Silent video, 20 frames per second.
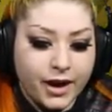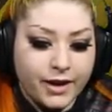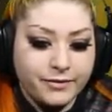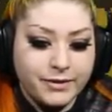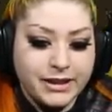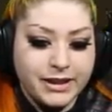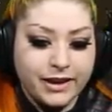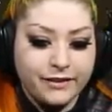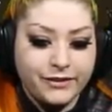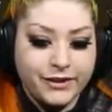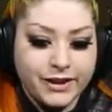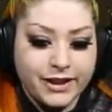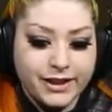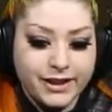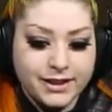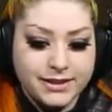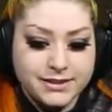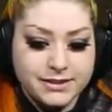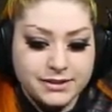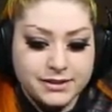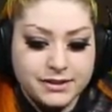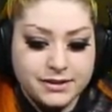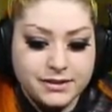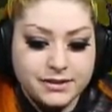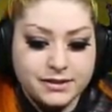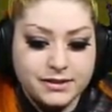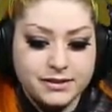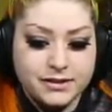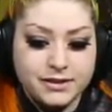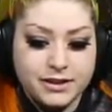I mean, I feel like that's
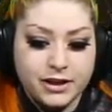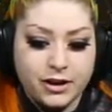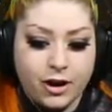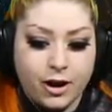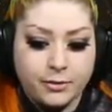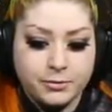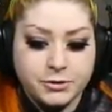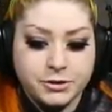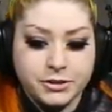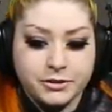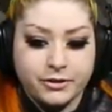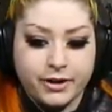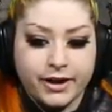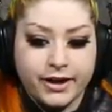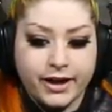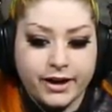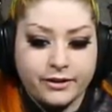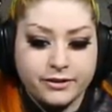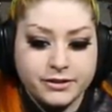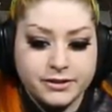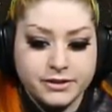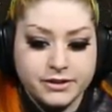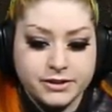the option right now,